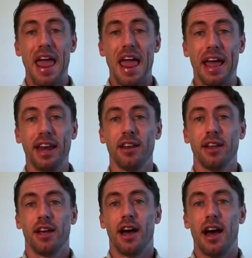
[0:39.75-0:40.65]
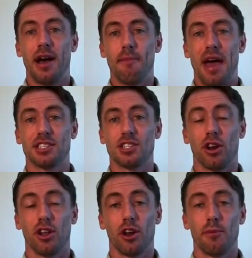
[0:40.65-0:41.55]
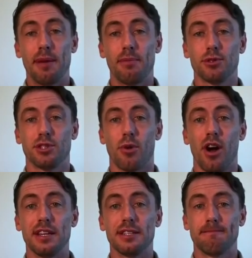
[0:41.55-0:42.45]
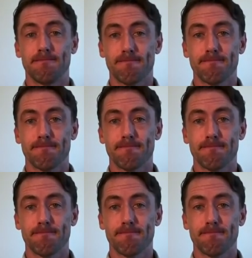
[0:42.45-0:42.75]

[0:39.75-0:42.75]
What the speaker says: ban has got a lot of people surprised.